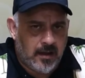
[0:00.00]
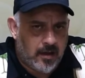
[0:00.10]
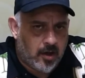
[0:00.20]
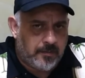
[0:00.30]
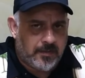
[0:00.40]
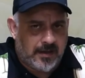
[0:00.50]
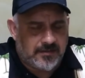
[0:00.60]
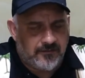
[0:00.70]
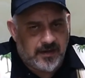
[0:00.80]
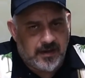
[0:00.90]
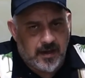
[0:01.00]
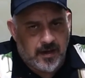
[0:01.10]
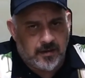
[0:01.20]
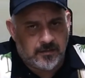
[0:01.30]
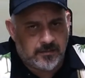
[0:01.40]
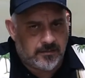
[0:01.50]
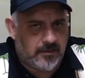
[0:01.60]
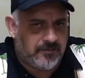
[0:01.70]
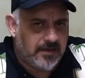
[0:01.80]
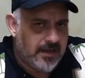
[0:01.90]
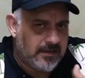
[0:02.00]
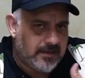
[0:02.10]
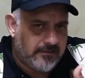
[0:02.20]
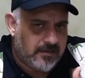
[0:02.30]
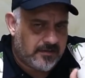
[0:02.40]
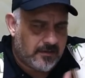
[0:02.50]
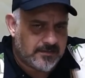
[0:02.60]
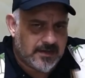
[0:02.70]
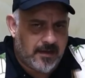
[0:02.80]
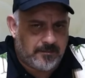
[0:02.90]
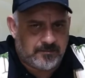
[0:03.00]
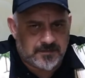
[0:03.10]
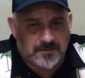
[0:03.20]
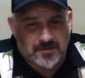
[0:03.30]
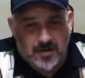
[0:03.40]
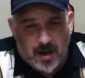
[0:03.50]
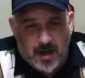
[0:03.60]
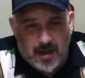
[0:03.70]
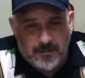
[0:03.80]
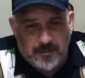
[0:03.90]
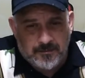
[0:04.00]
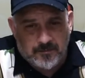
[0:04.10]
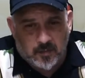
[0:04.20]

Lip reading: Hope you liked the video. If you did, give it a thumbs up, subscribe.